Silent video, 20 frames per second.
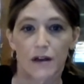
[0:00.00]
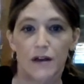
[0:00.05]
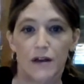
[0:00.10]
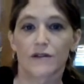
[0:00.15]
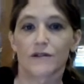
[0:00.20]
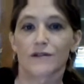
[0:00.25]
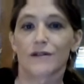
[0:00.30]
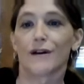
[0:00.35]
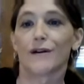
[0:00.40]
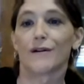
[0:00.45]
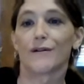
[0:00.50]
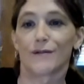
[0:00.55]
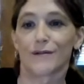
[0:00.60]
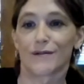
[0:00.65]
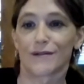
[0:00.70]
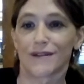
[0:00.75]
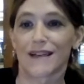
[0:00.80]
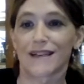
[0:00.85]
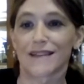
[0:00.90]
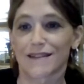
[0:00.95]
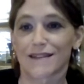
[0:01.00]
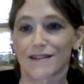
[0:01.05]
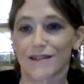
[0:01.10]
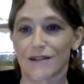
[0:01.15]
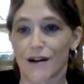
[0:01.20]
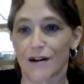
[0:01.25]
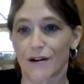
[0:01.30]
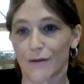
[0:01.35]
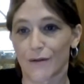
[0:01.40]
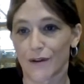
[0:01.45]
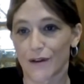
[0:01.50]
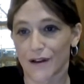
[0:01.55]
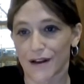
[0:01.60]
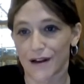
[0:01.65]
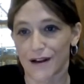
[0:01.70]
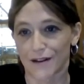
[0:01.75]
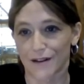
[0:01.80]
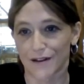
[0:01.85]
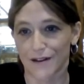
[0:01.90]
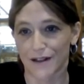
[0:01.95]
So let's start with a
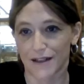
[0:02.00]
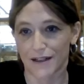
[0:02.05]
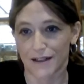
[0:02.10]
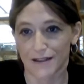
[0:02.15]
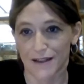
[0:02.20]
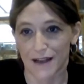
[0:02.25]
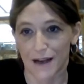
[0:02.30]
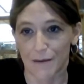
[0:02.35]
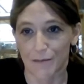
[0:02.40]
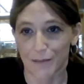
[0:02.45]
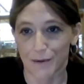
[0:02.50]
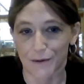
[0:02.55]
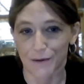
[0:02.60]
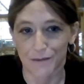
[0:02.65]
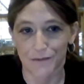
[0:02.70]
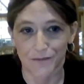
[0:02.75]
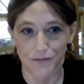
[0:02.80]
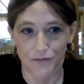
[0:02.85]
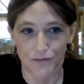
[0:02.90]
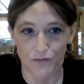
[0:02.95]
concrete example.